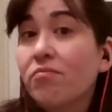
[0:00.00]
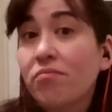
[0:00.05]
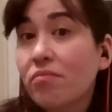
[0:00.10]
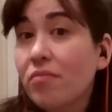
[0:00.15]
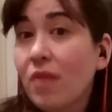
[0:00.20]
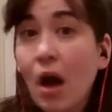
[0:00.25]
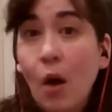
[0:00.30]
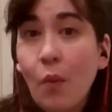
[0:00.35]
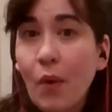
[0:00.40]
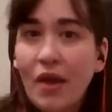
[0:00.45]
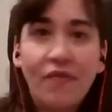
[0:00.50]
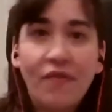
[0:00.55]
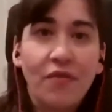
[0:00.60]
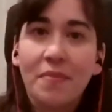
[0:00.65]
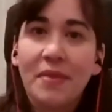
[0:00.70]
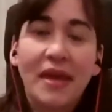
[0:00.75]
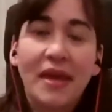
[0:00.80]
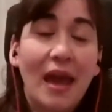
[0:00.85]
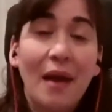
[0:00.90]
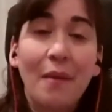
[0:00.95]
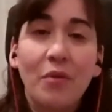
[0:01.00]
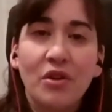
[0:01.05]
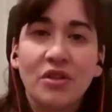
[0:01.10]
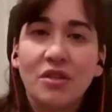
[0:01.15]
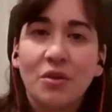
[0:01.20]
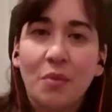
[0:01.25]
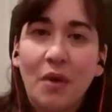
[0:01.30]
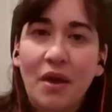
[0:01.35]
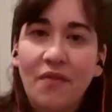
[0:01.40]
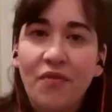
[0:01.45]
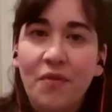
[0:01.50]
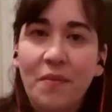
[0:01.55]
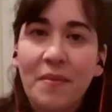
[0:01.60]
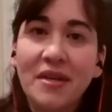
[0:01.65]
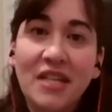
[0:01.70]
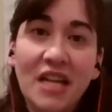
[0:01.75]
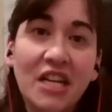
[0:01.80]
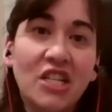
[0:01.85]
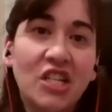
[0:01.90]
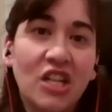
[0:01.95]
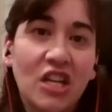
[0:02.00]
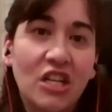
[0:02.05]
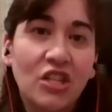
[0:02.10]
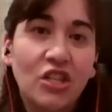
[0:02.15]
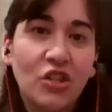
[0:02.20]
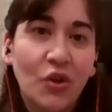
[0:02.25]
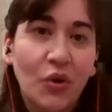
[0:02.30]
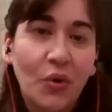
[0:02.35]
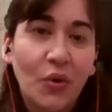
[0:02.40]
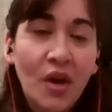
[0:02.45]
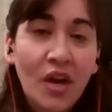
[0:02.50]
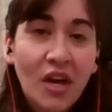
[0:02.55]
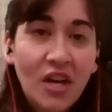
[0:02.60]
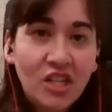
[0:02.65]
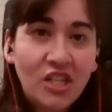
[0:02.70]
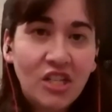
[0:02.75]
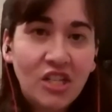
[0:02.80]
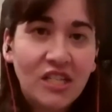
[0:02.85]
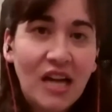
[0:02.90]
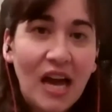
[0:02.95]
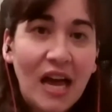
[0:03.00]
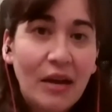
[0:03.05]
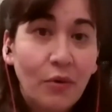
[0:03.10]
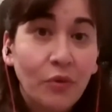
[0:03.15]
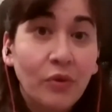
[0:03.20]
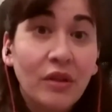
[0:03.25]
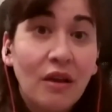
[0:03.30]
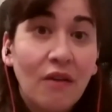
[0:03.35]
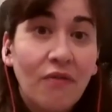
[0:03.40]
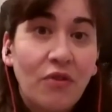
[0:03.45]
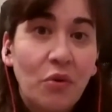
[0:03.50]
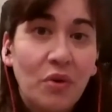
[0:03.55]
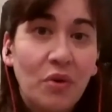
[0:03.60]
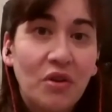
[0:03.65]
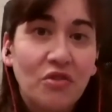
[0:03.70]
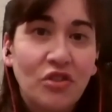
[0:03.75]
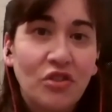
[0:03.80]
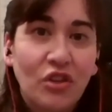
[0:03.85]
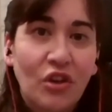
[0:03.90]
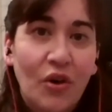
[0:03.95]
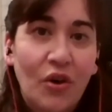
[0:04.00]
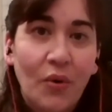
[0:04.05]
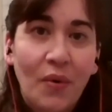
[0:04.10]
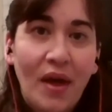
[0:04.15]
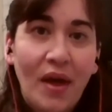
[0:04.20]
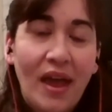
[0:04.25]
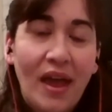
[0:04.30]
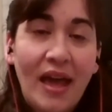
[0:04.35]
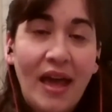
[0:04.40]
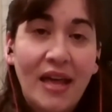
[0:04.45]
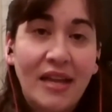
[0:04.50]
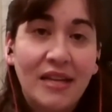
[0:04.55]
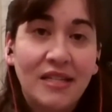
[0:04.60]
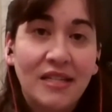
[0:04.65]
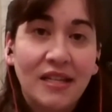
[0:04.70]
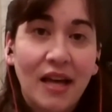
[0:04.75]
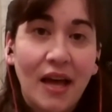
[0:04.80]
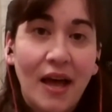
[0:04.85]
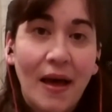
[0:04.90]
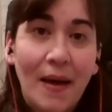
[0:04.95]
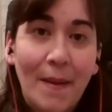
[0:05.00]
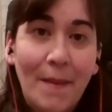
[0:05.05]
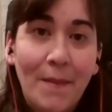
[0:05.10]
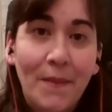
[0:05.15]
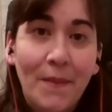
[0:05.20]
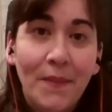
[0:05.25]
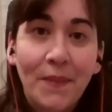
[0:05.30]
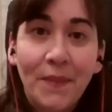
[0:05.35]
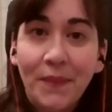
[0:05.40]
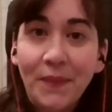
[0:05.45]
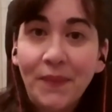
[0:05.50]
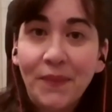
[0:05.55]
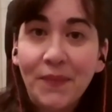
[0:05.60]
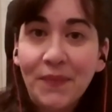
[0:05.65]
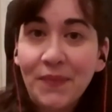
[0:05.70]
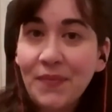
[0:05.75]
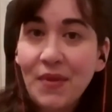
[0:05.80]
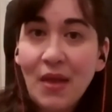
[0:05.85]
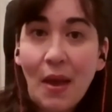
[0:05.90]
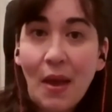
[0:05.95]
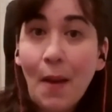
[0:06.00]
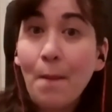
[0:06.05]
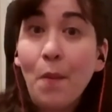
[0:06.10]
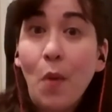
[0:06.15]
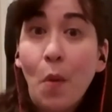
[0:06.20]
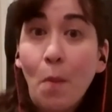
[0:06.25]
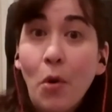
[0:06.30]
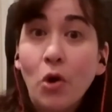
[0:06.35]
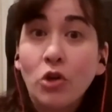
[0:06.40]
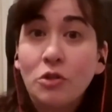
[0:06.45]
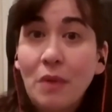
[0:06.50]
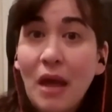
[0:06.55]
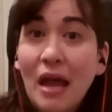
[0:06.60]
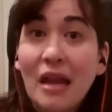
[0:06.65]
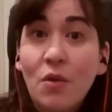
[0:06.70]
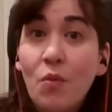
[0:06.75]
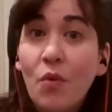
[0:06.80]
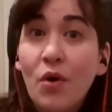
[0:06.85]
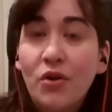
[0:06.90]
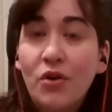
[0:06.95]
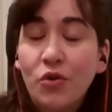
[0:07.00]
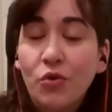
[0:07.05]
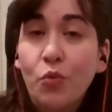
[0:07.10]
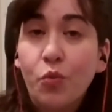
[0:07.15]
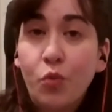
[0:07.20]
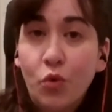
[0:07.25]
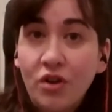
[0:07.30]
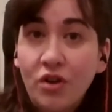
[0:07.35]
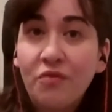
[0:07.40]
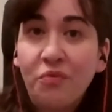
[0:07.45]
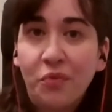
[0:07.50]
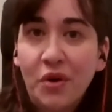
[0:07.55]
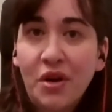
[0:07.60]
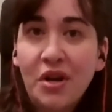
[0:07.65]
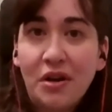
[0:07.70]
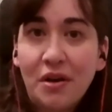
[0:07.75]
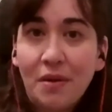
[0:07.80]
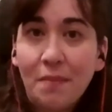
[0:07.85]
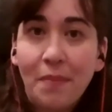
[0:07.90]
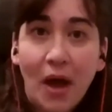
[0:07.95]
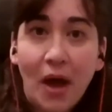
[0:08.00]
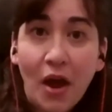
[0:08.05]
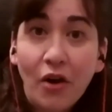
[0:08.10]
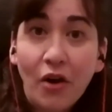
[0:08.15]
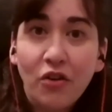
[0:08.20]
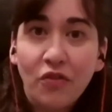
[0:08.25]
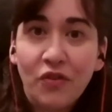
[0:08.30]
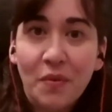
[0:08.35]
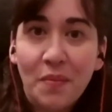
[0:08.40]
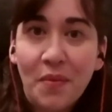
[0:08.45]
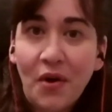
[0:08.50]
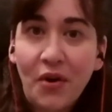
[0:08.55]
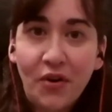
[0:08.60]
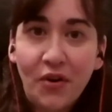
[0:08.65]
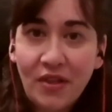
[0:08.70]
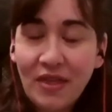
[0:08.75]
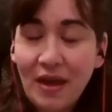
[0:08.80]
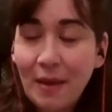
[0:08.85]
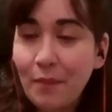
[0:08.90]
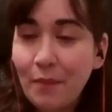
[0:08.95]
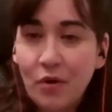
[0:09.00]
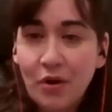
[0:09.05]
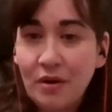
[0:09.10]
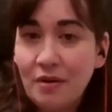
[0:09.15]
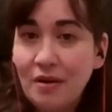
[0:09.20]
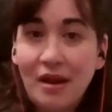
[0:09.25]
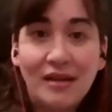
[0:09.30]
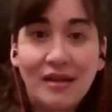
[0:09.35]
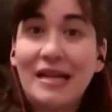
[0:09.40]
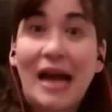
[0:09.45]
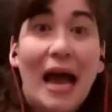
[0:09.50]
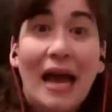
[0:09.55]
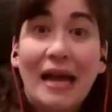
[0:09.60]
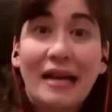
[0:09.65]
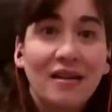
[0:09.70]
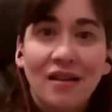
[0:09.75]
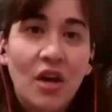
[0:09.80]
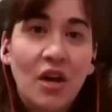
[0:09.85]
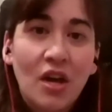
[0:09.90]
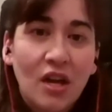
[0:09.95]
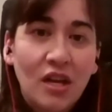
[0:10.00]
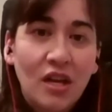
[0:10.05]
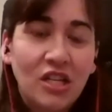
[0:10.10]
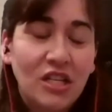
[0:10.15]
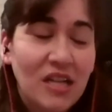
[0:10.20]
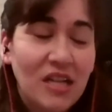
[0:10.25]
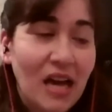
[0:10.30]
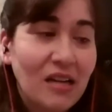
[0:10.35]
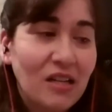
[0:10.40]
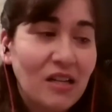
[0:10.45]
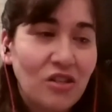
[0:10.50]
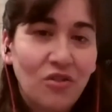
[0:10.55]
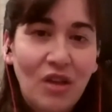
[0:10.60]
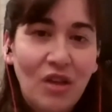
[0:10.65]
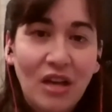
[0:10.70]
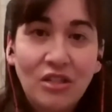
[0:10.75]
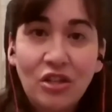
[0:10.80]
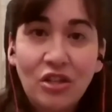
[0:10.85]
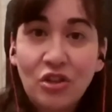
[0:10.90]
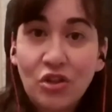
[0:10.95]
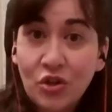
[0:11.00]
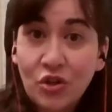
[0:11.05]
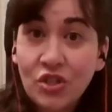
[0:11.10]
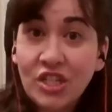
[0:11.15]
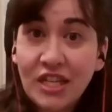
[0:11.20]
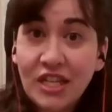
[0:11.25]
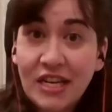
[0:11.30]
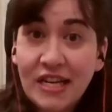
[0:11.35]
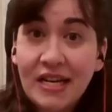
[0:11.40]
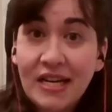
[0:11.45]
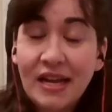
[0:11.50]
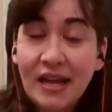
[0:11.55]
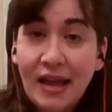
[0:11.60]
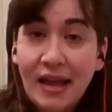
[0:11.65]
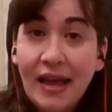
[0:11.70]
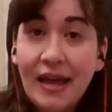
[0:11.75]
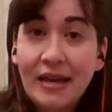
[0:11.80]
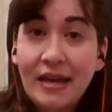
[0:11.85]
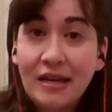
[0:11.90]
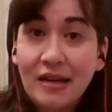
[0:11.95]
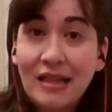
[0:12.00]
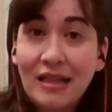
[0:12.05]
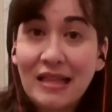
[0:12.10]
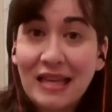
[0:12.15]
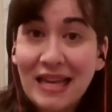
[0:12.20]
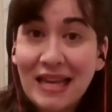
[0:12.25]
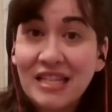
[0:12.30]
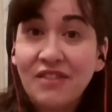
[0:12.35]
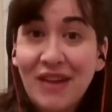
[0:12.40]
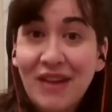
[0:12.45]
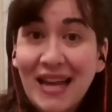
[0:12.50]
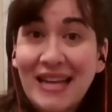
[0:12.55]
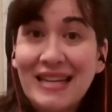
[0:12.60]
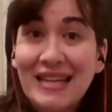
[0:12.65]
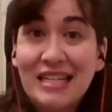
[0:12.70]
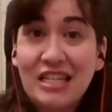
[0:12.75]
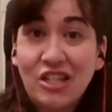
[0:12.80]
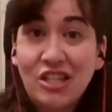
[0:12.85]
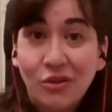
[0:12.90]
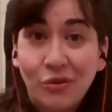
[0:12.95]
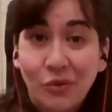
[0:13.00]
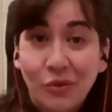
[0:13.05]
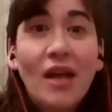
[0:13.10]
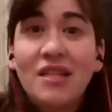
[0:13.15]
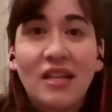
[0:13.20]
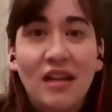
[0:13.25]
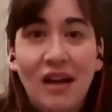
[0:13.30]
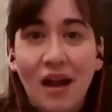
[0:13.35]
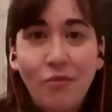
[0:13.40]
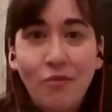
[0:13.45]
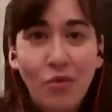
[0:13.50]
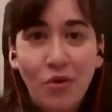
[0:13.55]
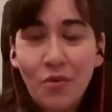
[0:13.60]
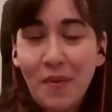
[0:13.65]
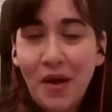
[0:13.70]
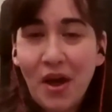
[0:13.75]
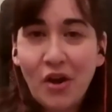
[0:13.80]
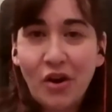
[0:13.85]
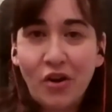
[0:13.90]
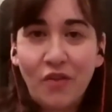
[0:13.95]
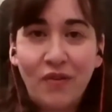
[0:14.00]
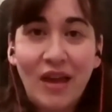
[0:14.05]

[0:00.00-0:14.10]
away from the cameras, away from attention. So she died only a few years ago, and most anyone who would have written a biography about her at that point died. She died in 2013, and at the age of 92. I wrote a biography.